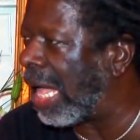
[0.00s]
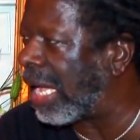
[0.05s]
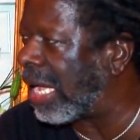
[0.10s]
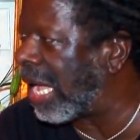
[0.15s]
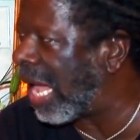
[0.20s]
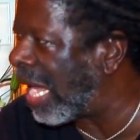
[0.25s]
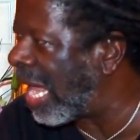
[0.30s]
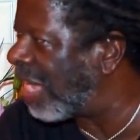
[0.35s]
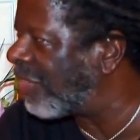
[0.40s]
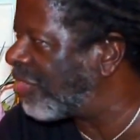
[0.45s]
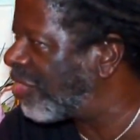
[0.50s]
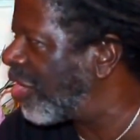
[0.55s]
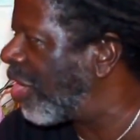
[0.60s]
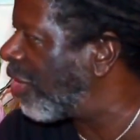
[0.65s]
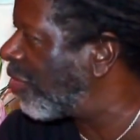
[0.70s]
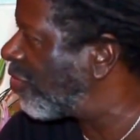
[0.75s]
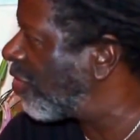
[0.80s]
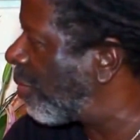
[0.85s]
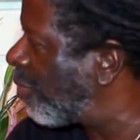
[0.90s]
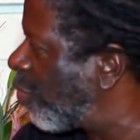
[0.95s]
can I
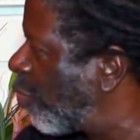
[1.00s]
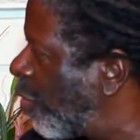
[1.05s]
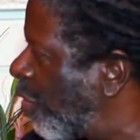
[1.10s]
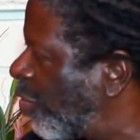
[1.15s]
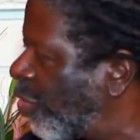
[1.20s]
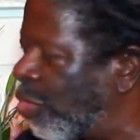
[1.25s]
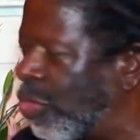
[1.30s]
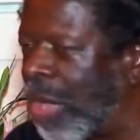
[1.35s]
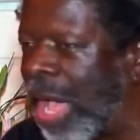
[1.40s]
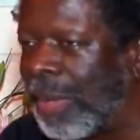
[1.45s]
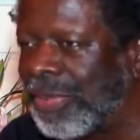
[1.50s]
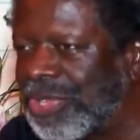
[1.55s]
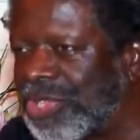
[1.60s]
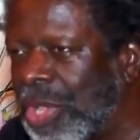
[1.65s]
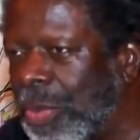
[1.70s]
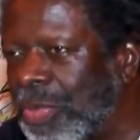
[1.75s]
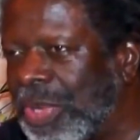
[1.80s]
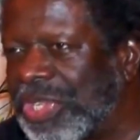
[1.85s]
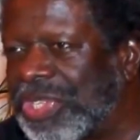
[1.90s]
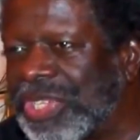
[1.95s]
share something with you? I'm
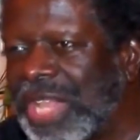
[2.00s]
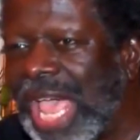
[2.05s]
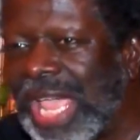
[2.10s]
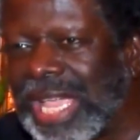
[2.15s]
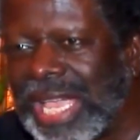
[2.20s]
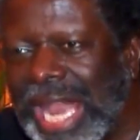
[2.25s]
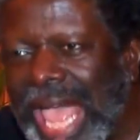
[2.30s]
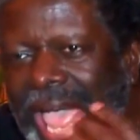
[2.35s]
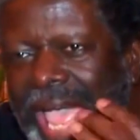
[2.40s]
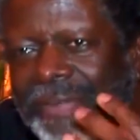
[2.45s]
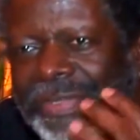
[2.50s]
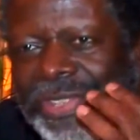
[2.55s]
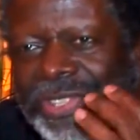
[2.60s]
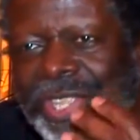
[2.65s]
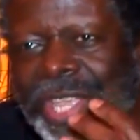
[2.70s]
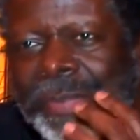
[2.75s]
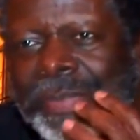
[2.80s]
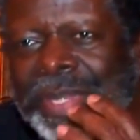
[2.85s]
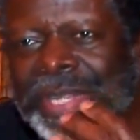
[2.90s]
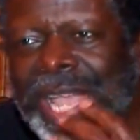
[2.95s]
somewhat psychic. I have this
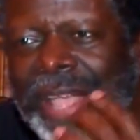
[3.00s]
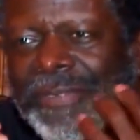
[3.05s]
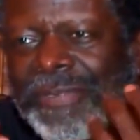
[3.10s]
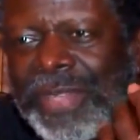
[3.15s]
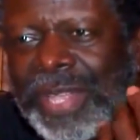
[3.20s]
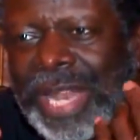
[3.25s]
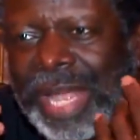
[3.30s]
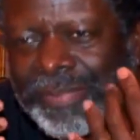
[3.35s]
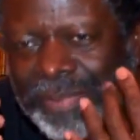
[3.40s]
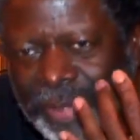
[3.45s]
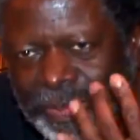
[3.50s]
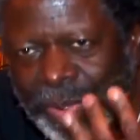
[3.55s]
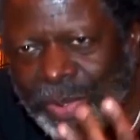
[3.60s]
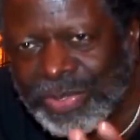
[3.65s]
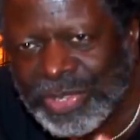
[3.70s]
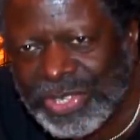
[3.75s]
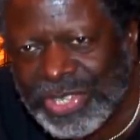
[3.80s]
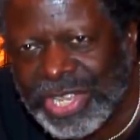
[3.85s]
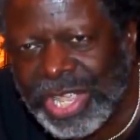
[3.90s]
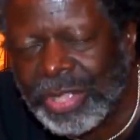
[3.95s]
image I feel I'm
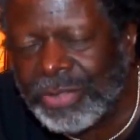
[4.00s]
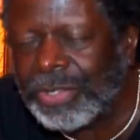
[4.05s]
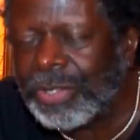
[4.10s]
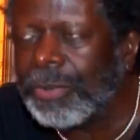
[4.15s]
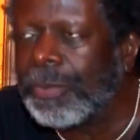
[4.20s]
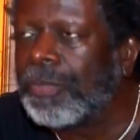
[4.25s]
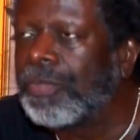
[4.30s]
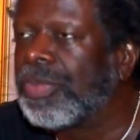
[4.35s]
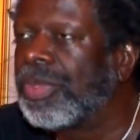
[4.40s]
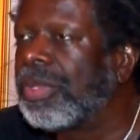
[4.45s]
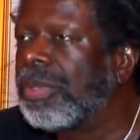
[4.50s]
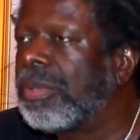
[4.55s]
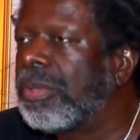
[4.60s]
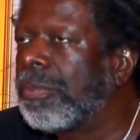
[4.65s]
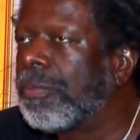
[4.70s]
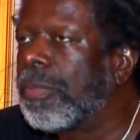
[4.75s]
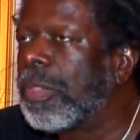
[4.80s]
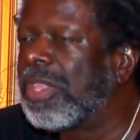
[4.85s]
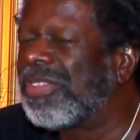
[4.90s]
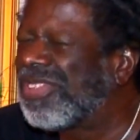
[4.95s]
supposed to tell you.
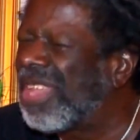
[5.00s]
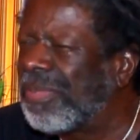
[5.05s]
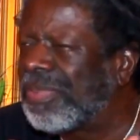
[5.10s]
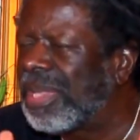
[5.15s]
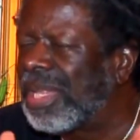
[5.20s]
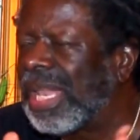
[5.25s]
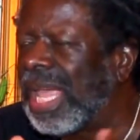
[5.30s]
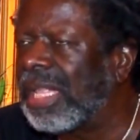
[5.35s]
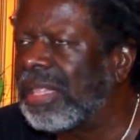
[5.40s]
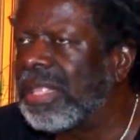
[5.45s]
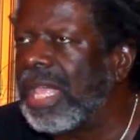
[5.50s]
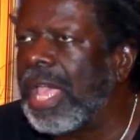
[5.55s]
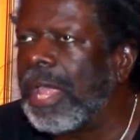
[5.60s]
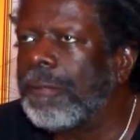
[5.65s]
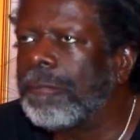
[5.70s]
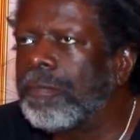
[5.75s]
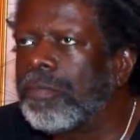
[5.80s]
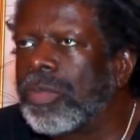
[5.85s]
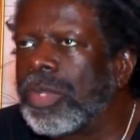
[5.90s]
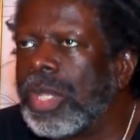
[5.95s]
Something like that.
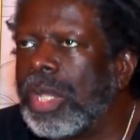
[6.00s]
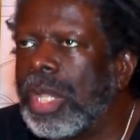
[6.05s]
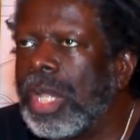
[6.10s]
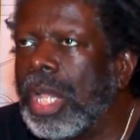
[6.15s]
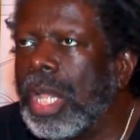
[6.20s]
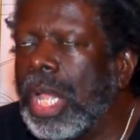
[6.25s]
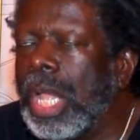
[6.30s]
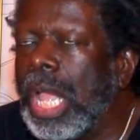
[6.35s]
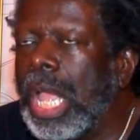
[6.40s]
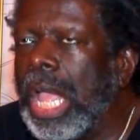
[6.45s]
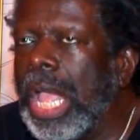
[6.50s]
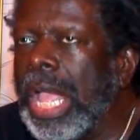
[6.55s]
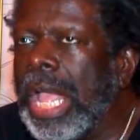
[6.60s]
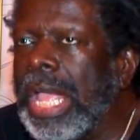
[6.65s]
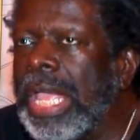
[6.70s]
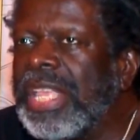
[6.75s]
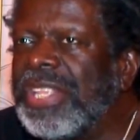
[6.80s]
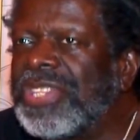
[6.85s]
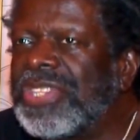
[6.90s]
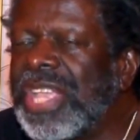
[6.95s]

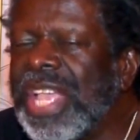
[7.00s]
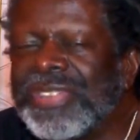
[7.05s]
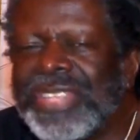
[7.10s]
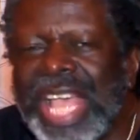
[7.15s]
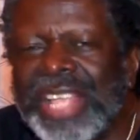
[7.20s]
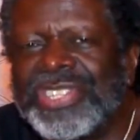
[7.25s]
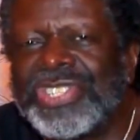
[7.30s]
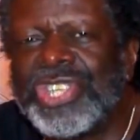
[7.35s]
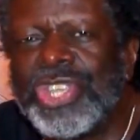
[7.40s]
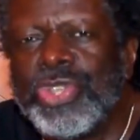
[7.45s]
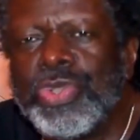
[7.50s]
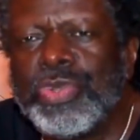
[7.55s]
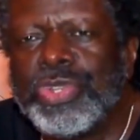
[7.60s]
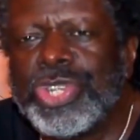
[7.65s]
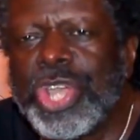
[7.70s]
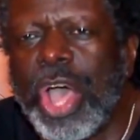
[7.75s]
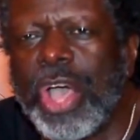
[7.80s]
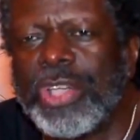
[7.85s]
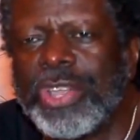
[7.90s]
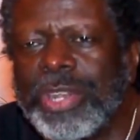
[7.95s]
He says, I see you
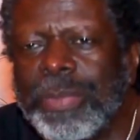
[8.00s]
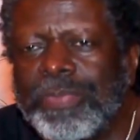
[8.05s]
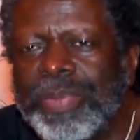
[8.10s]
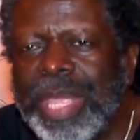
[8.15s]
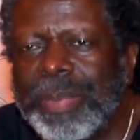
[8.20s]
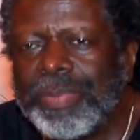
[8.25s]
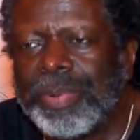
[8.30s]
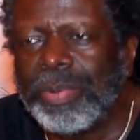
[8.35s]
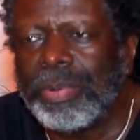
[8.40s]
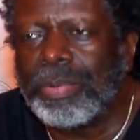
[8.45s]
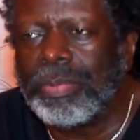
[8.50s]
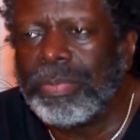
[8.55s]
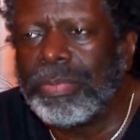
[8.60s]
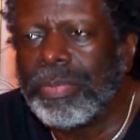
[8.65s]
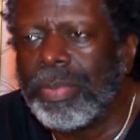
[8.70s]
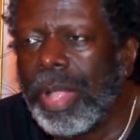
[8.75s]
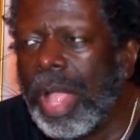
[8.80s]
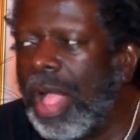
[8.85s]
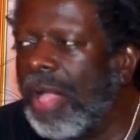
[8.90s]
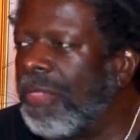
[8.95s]
talking to people,
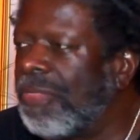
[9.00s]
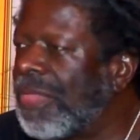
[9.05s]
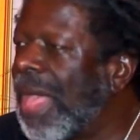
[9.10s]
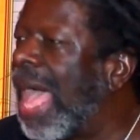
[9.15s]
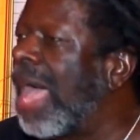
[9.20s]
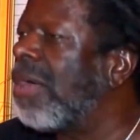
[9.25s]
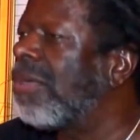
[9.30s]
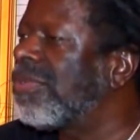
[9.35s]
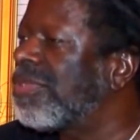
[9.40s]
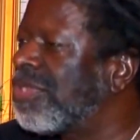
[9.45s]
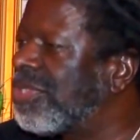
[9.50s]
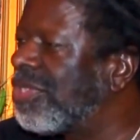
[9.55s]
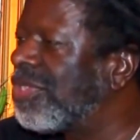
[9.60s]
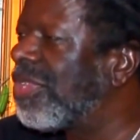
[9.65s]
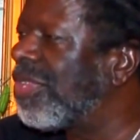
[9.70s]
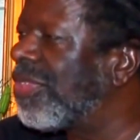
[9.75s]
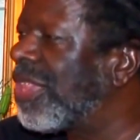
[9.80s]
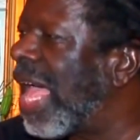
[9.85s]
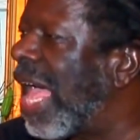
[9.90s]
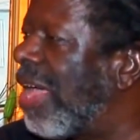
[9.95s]
thousands
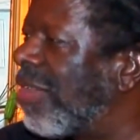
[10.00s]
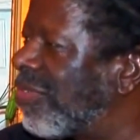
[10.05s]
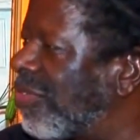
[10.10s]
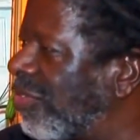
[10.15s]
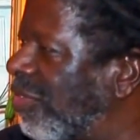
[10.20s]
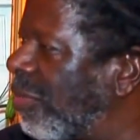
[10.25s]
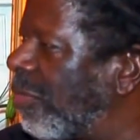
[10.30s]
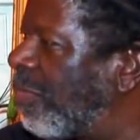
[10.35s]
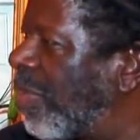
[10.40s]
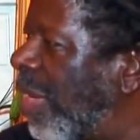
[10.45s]
and thousands of